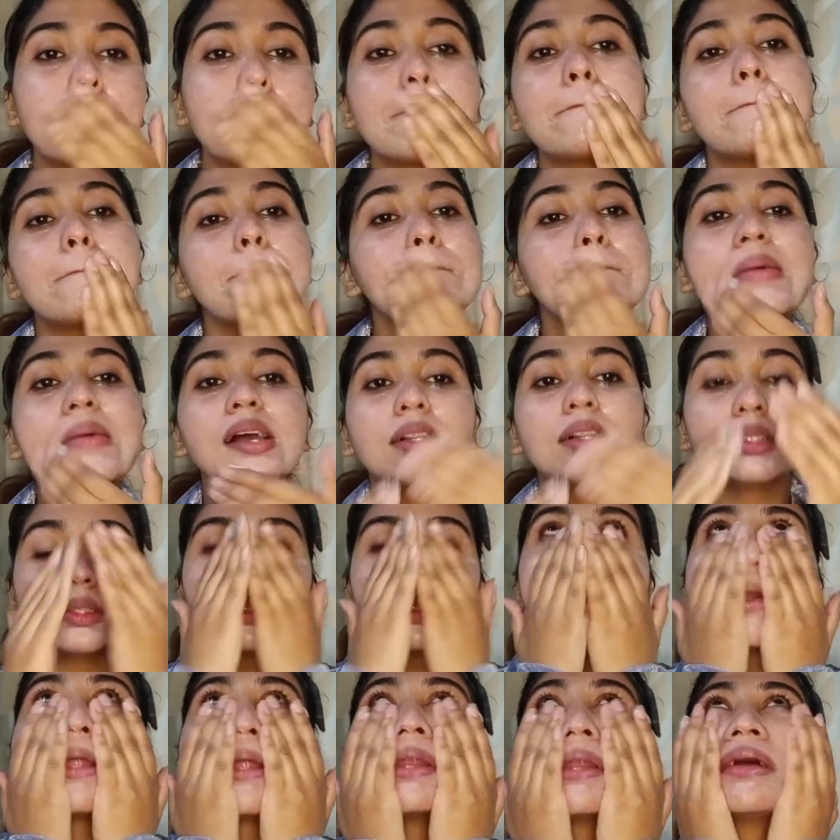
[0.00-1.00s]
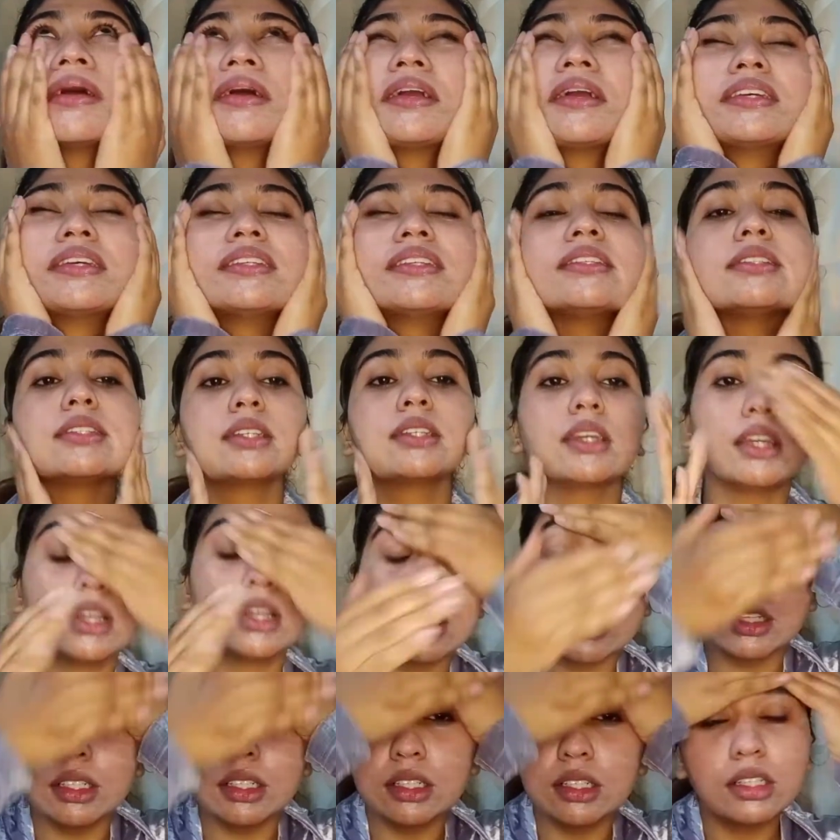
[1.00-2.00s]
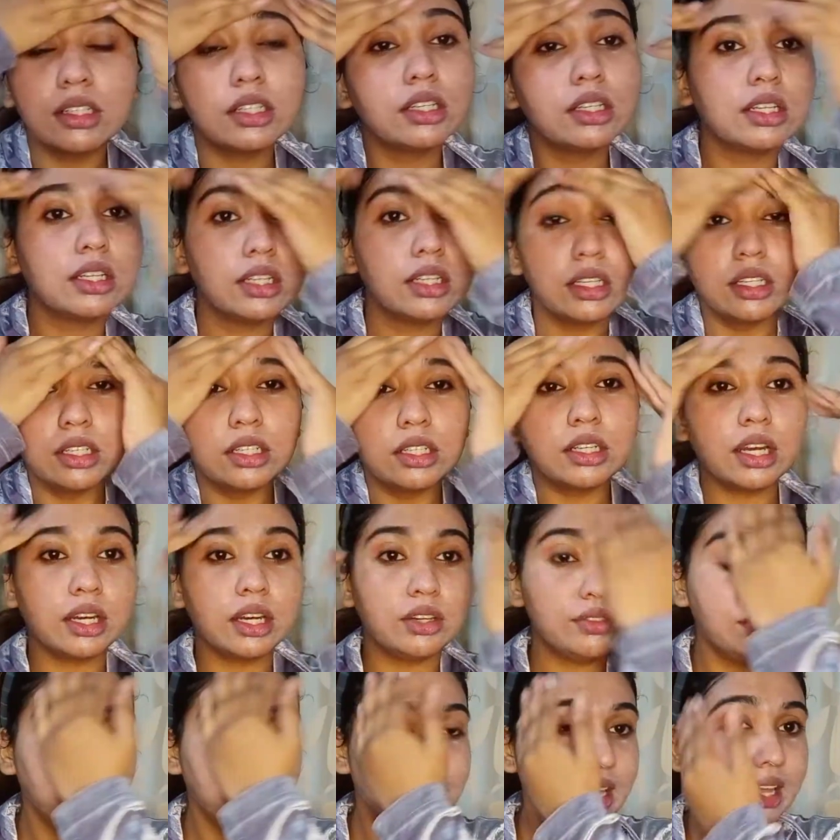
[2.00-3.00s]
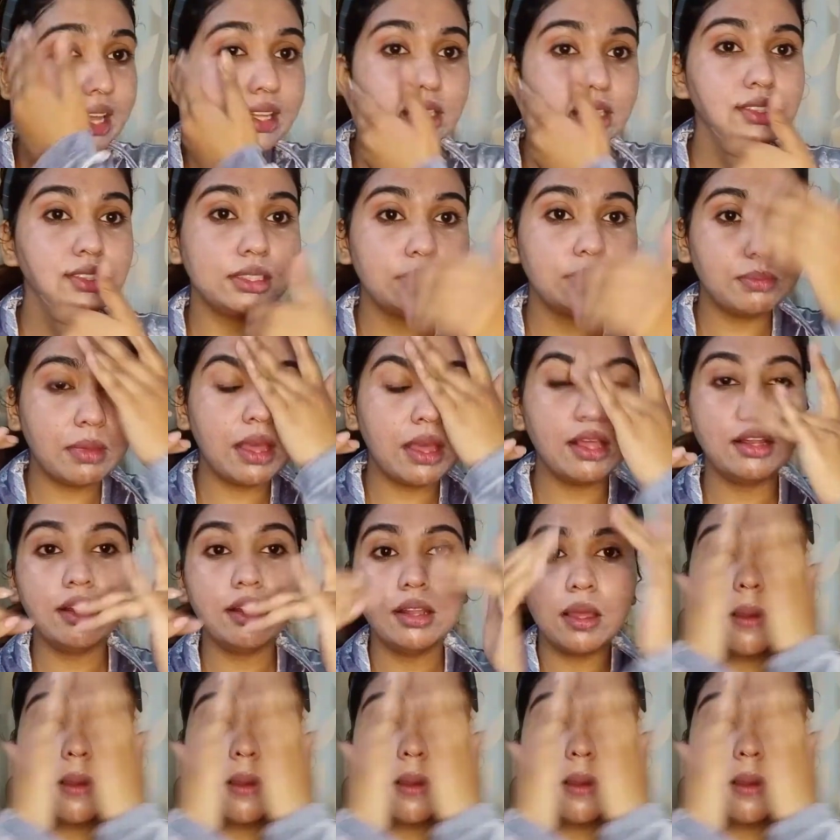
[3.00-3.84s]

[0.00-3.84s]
It smells quite nice. I kind of like the smell.